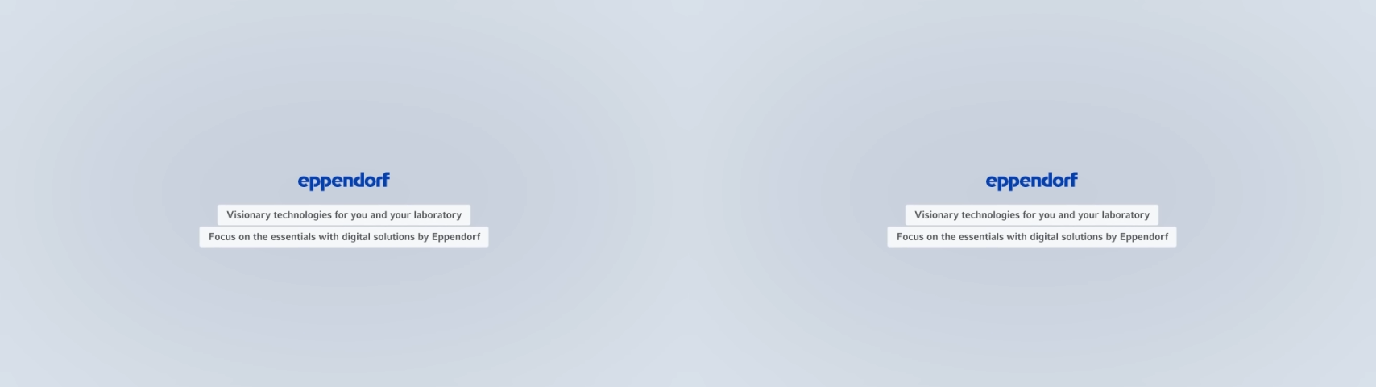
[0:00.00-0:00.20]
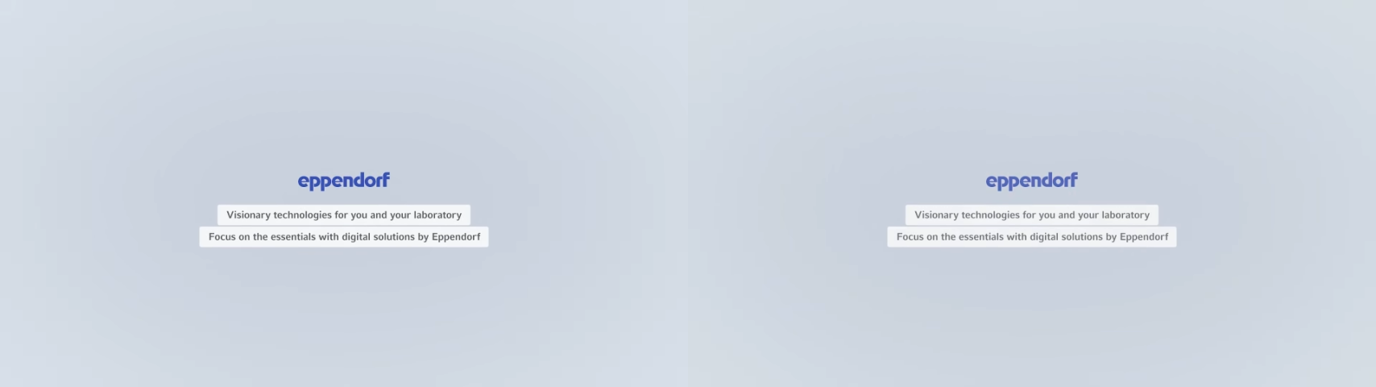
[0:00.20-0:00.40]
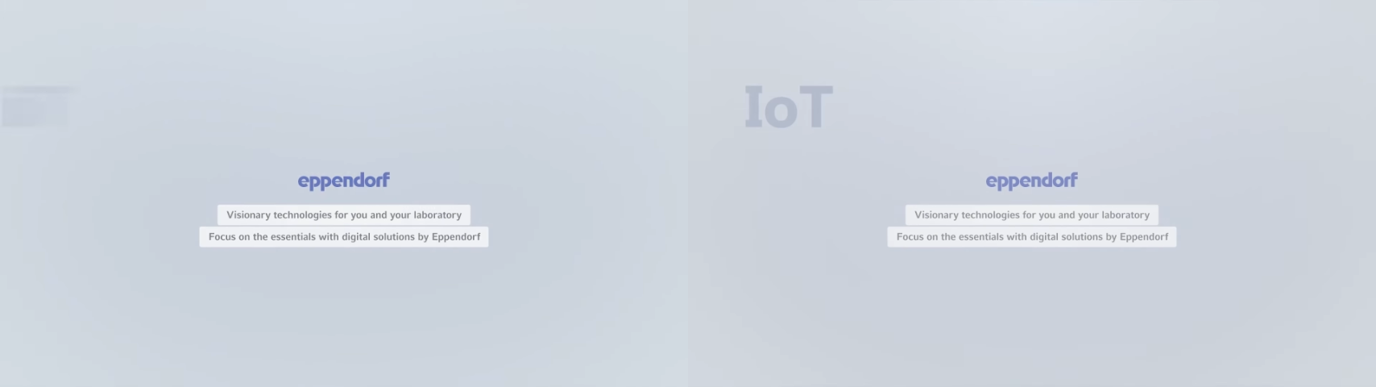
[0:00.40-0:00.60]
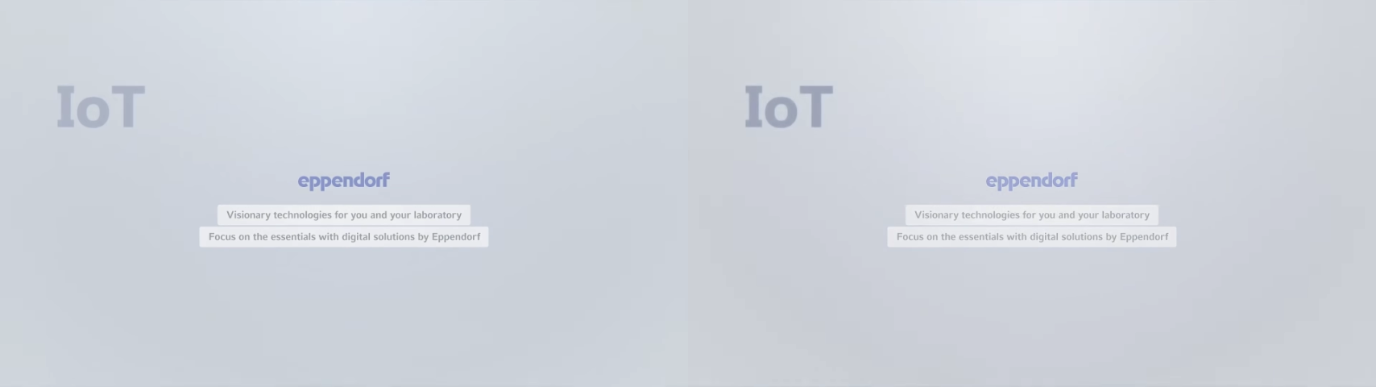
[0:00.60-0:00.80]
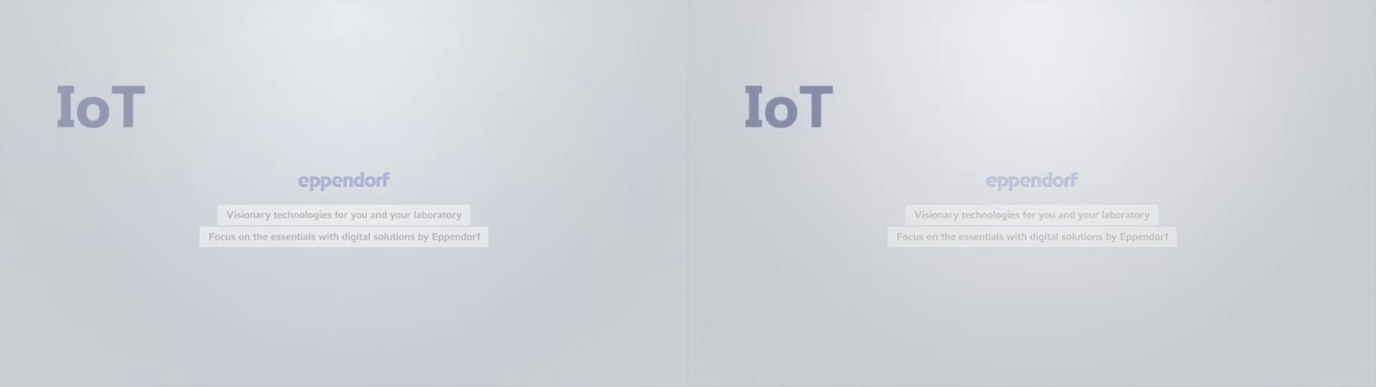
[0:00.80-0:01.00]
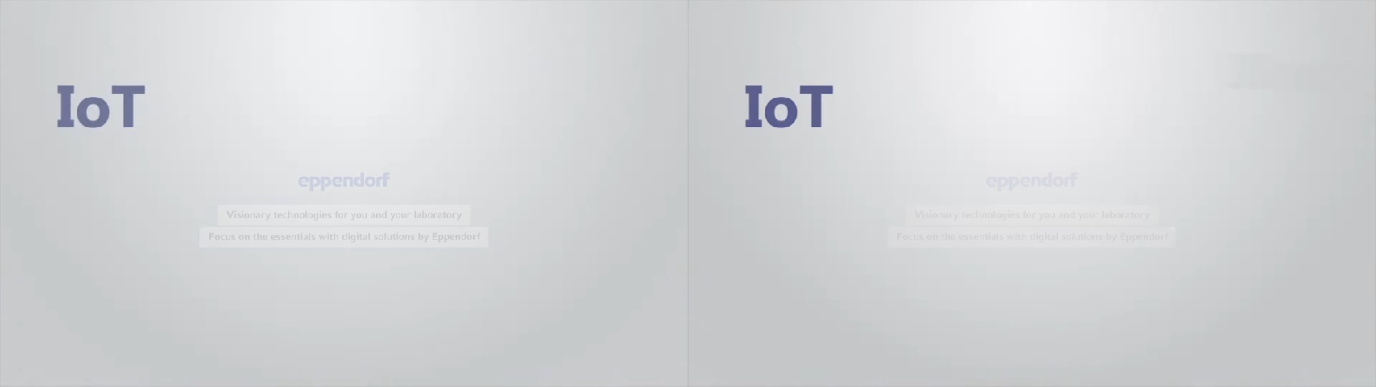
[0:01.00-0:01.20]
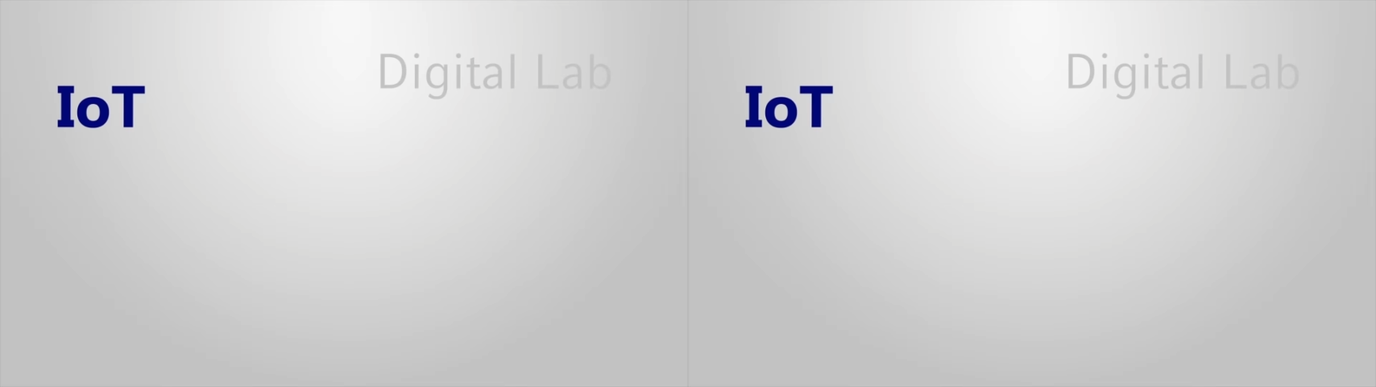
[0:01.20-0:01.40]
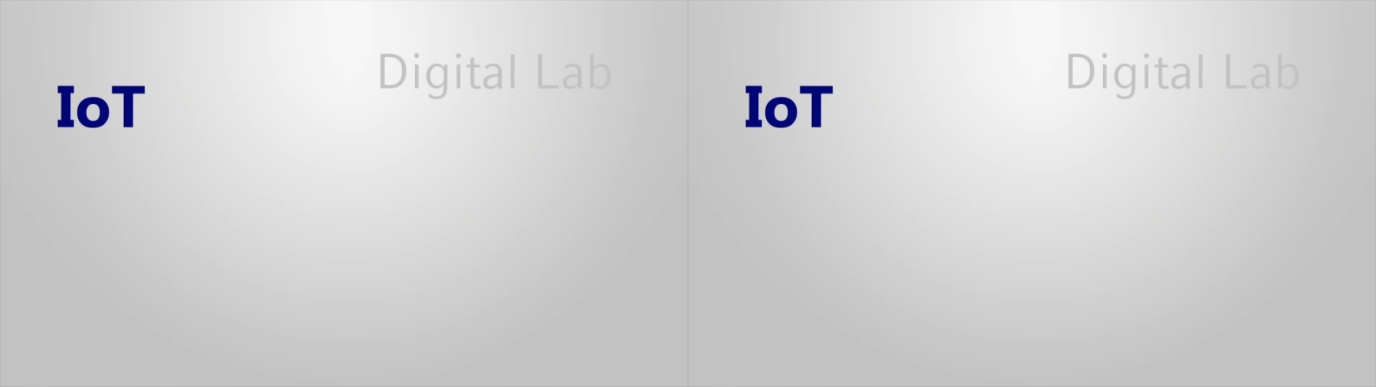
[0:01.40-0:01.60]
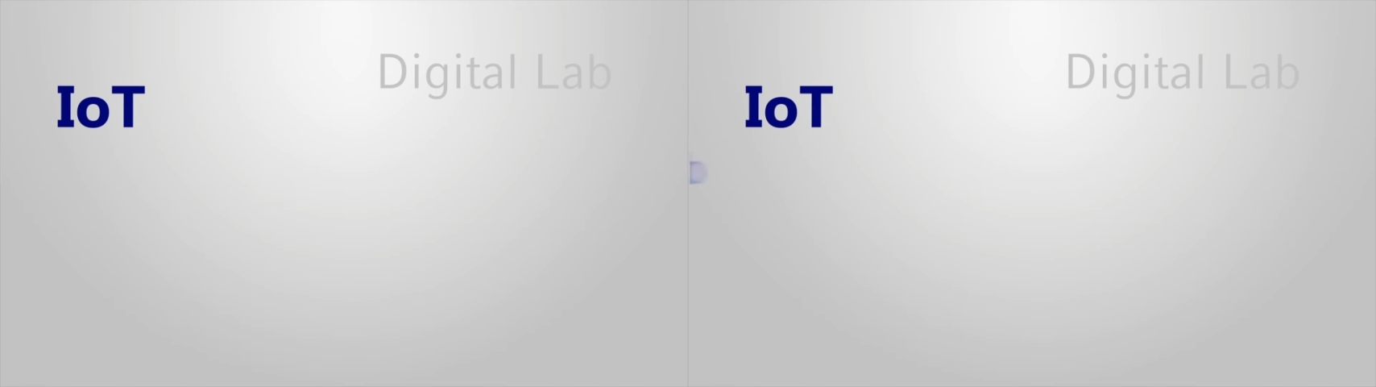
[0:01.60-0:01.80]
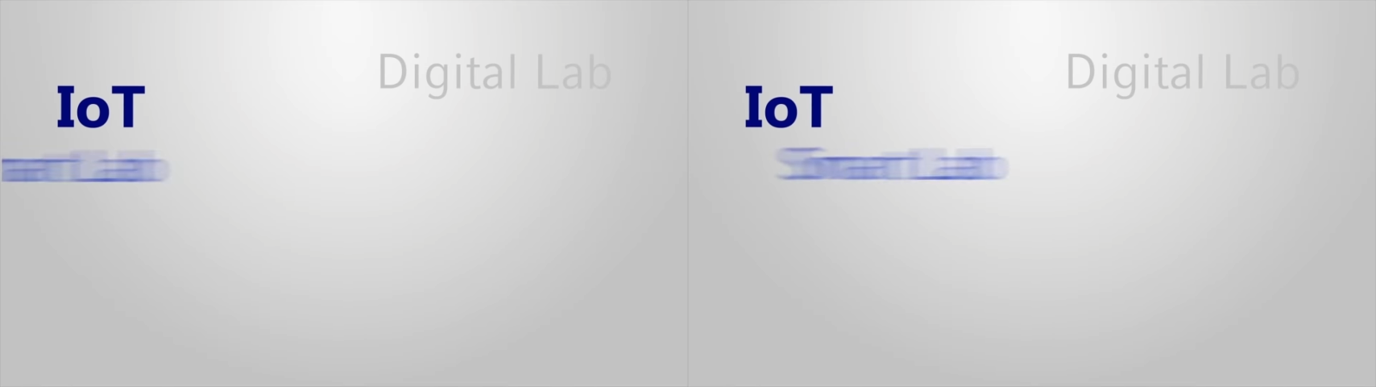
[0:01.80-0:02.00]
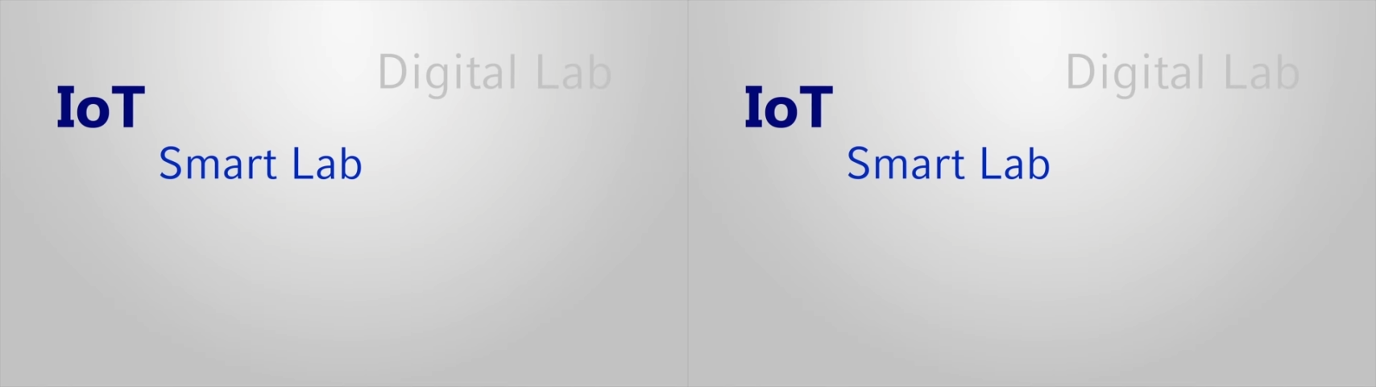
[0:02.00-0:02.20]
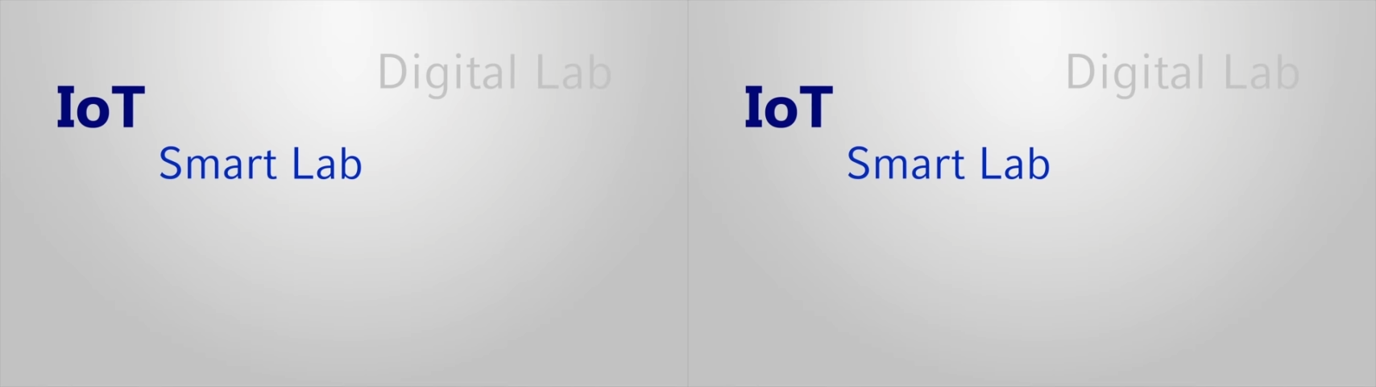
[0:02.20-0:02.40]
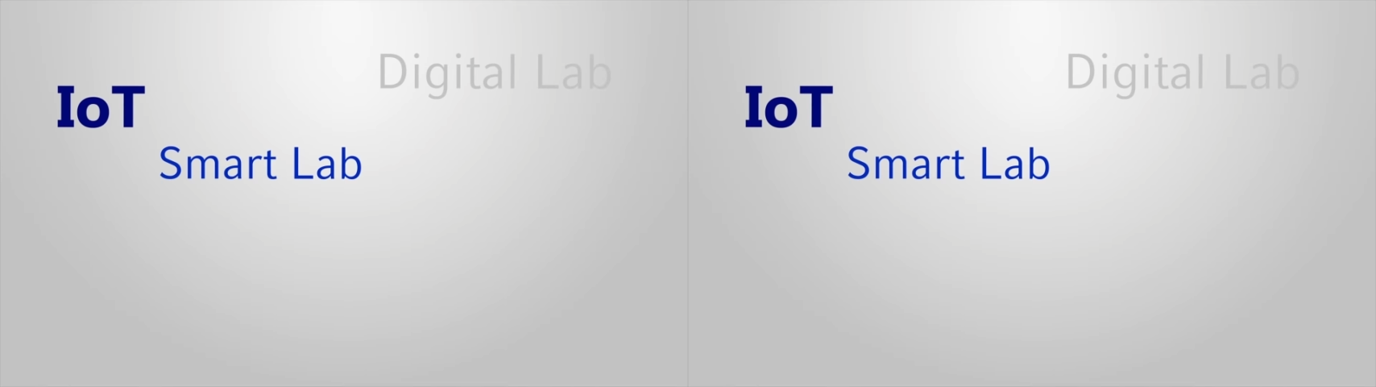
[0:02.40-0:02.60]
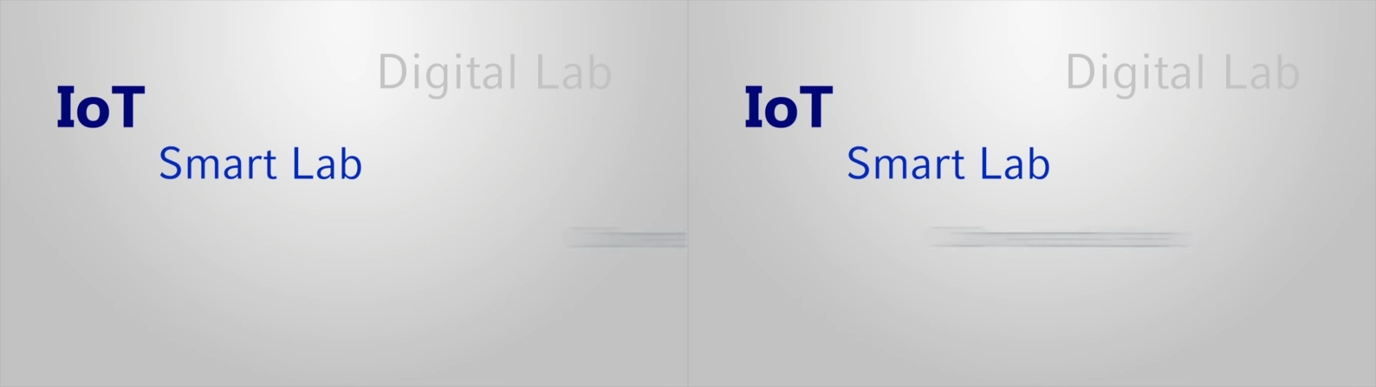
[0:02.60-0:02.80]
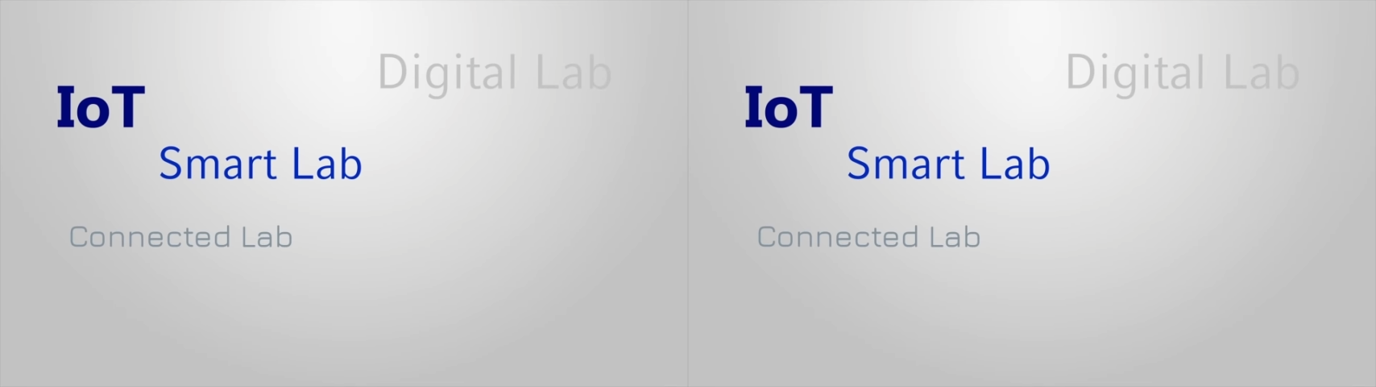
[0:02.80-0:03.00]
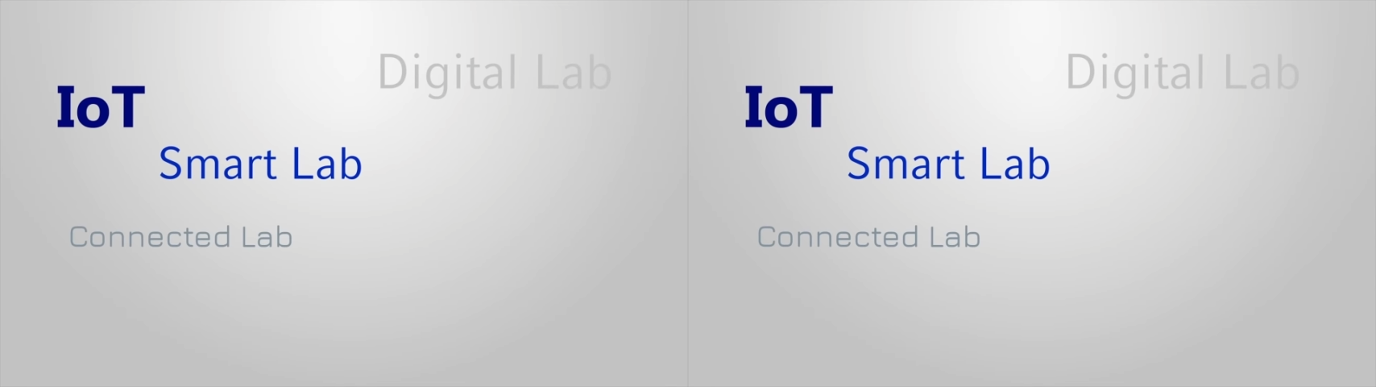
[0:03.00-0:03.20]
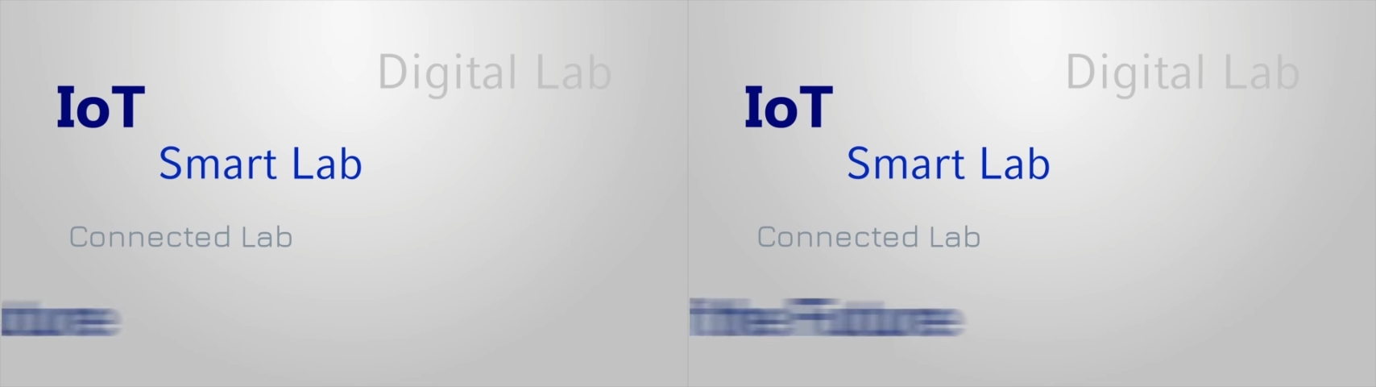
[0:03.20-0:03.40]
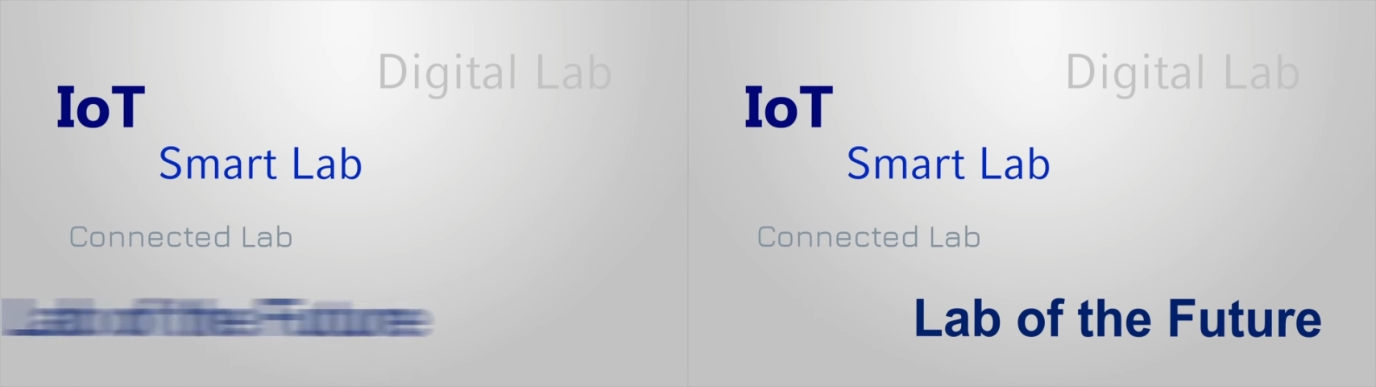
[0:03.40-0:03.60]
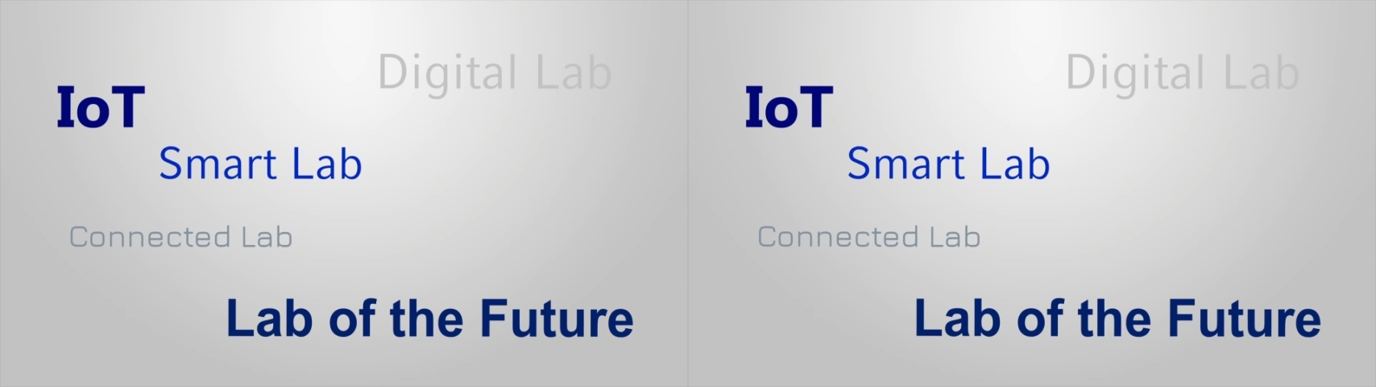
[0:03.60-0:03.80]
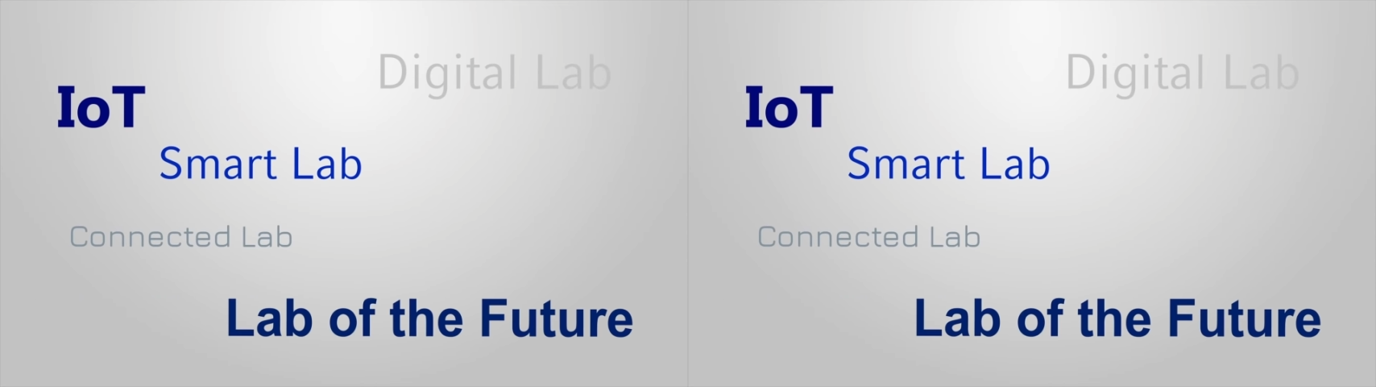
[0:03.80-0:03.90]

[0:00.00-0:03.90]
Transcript: [unreadable: no face in view]